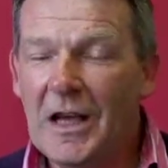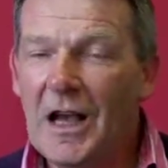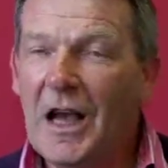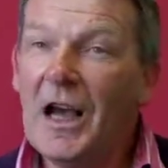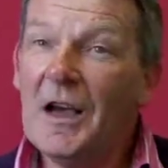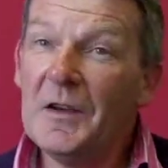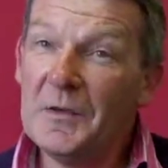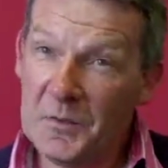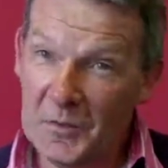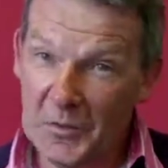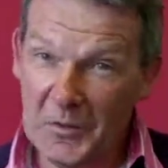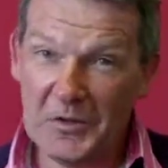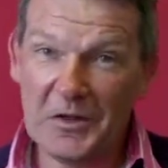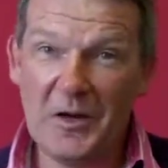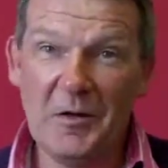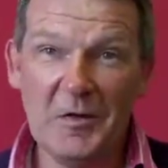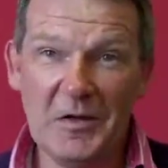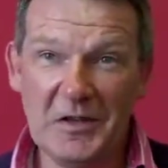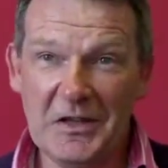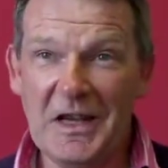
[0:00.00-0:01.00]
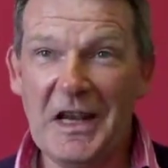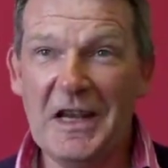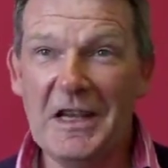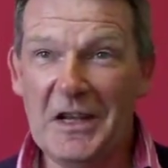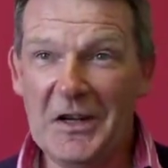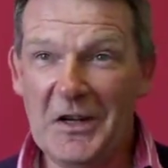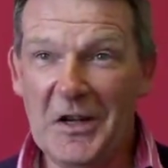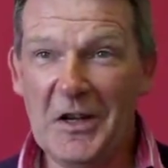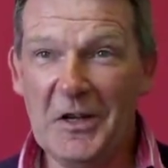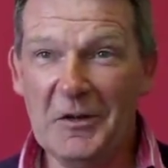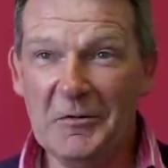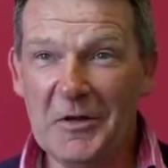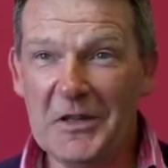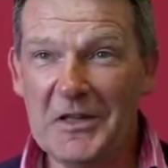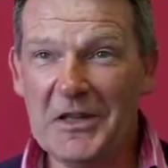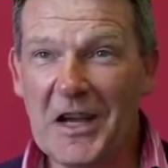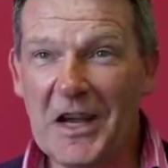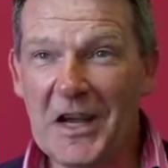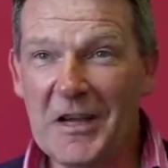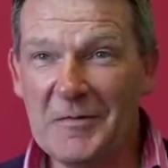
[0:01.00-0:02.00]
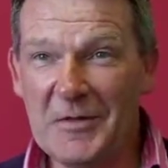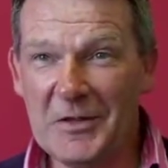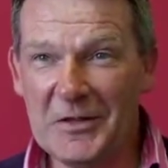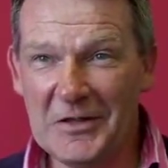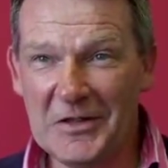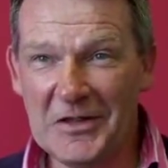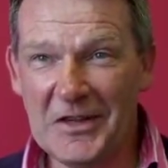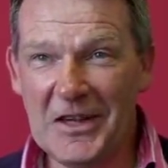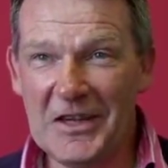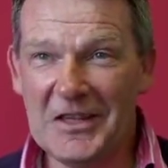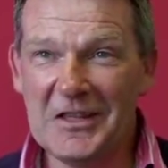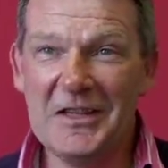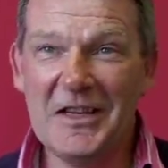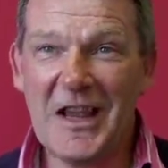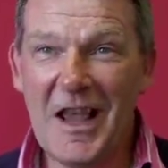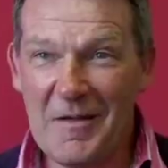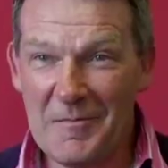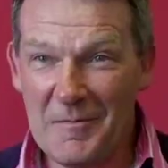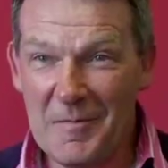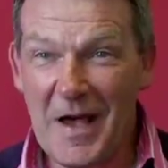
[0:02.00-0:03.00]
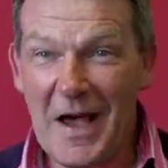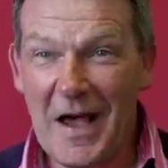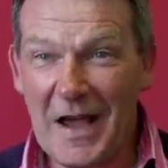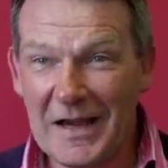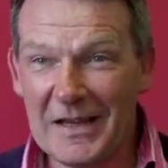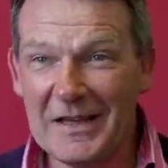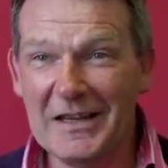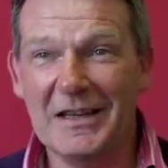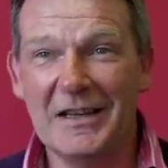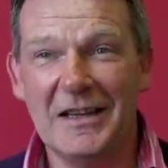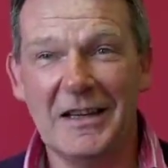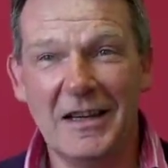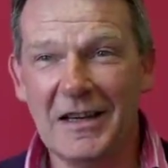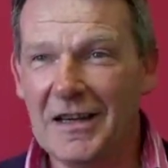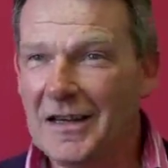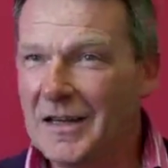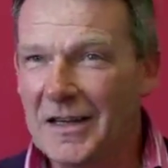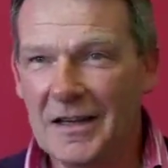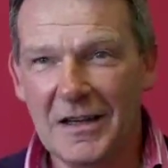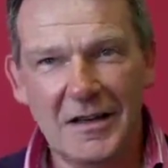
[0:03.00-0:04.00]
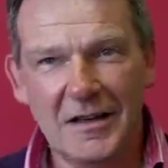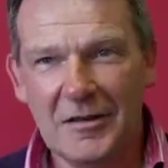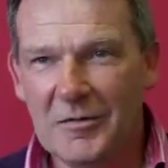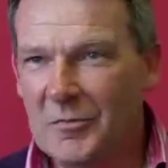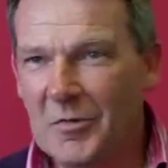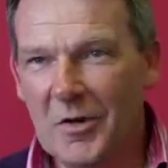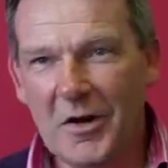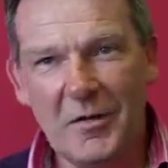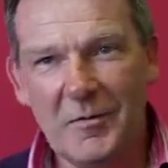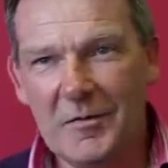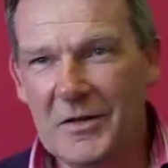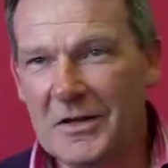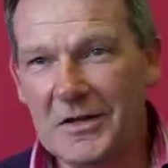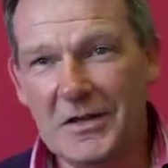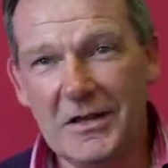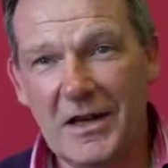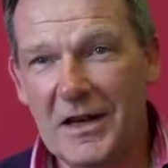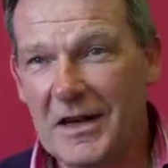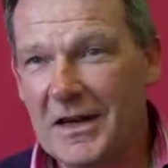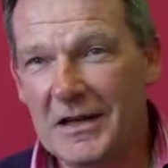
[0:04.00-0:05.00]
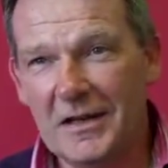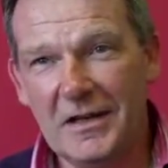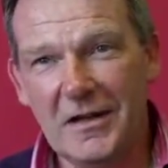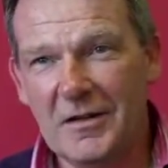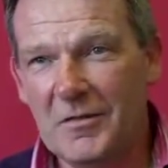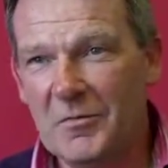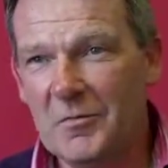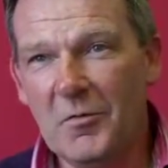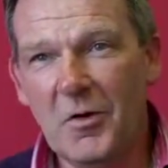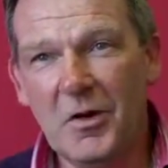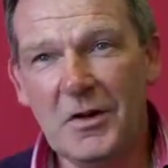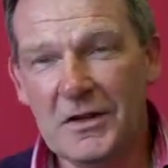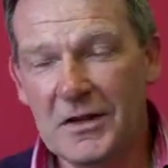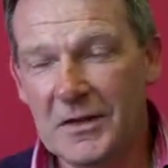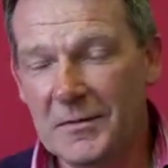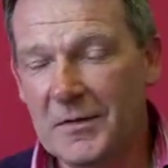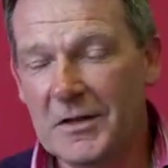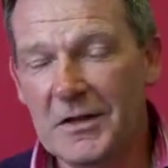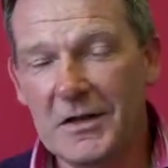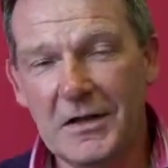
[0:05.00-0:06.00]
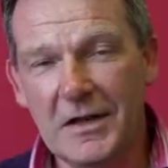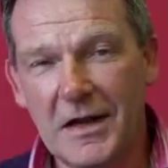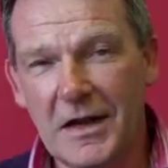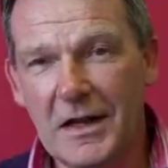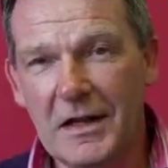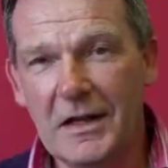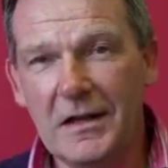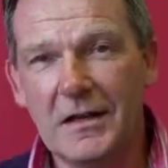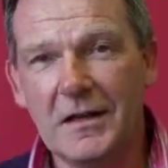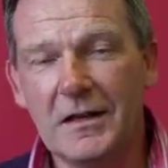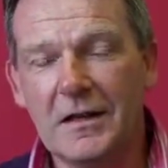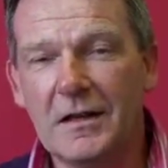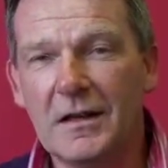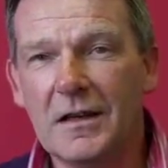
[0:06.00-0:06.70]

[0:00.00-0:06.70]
I thought I was taking early retirement, a step back. What a mistake, what a mistake.